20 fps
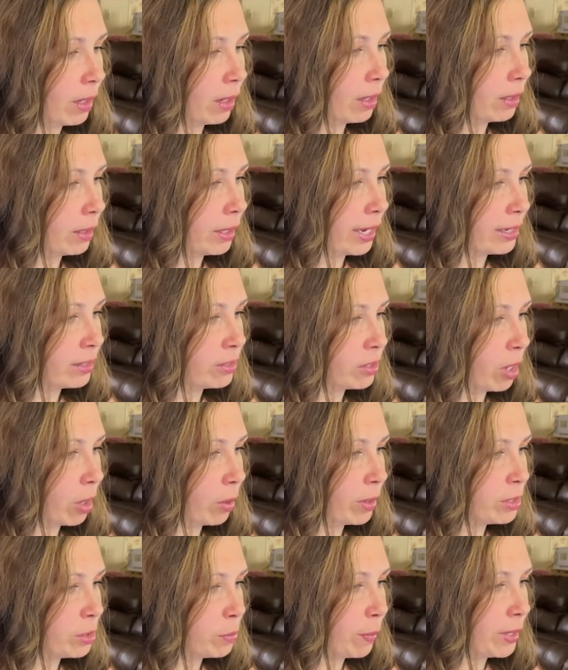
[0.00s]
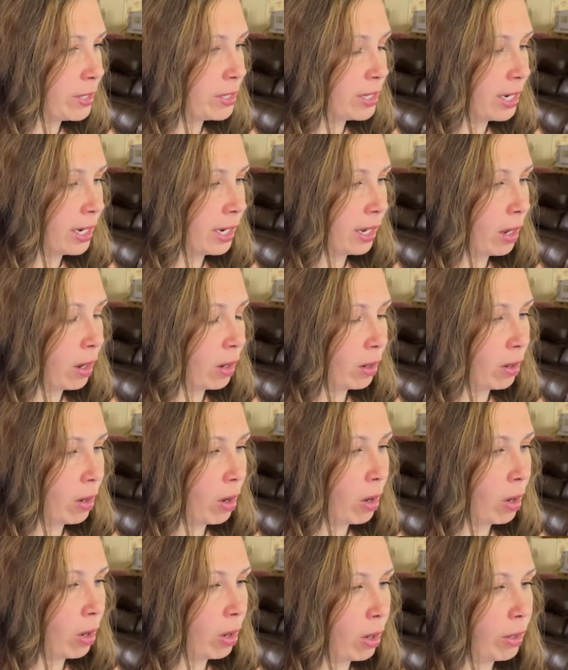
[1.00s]
Like so, it's printing
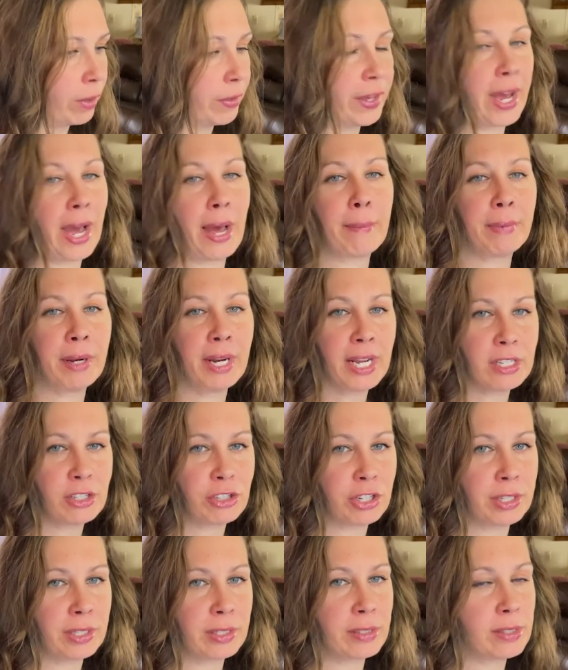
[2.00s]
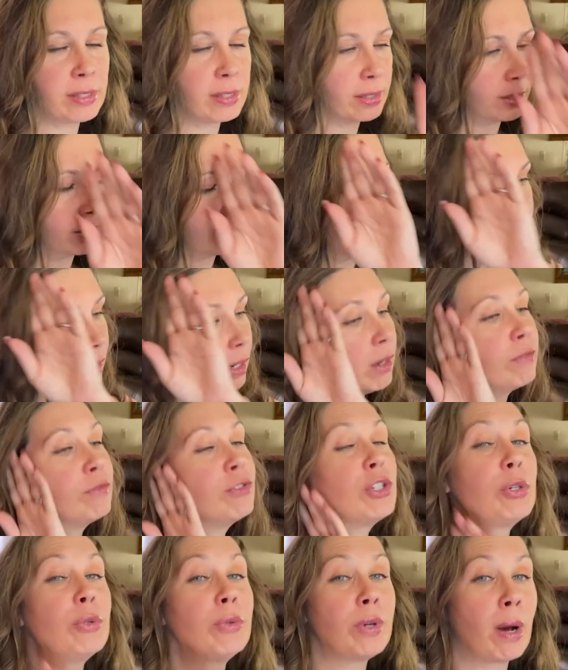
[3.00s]
all the combinations of
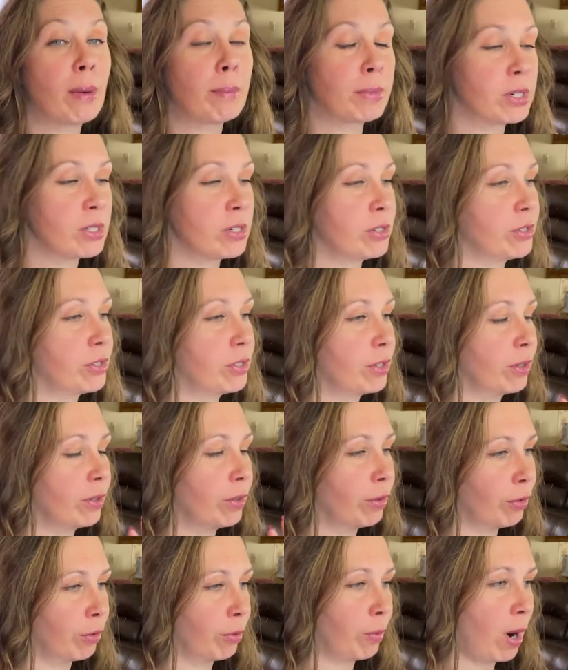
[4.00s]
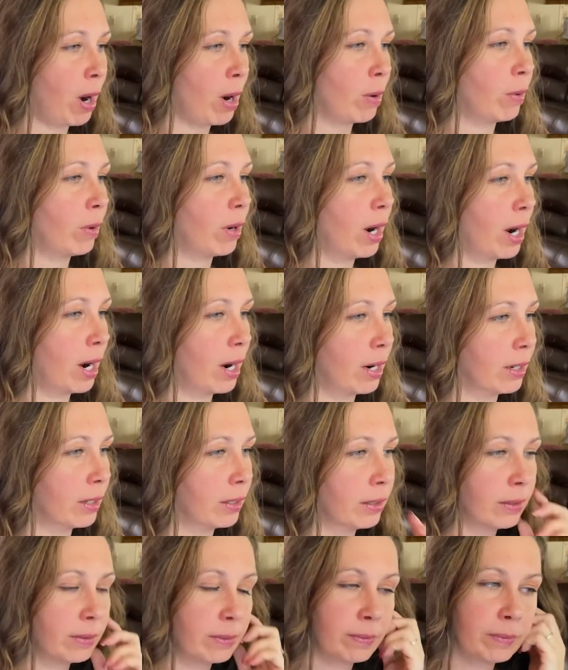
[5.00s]
2 numbers throughout our